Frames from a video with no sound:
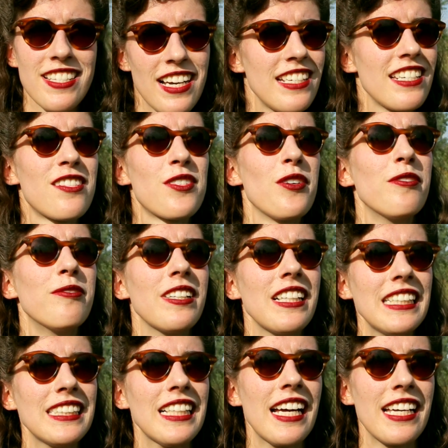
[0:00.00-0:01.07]
I just don't
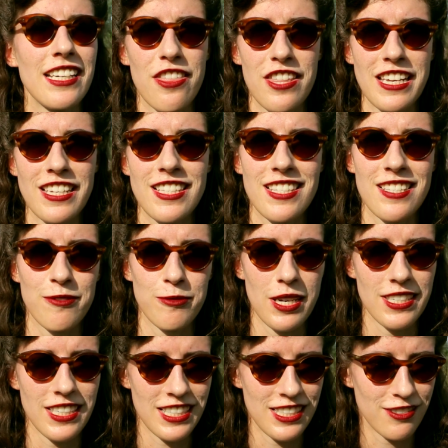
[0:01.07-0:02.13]
really like things
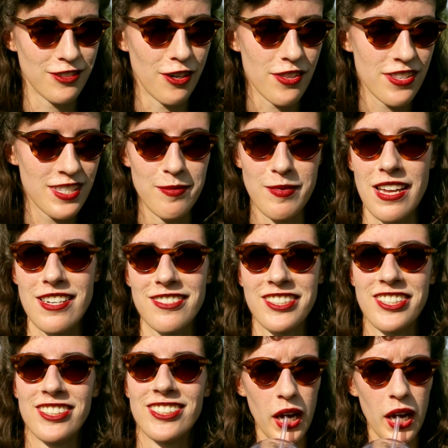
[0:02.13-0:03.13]
when they're not symmetrical.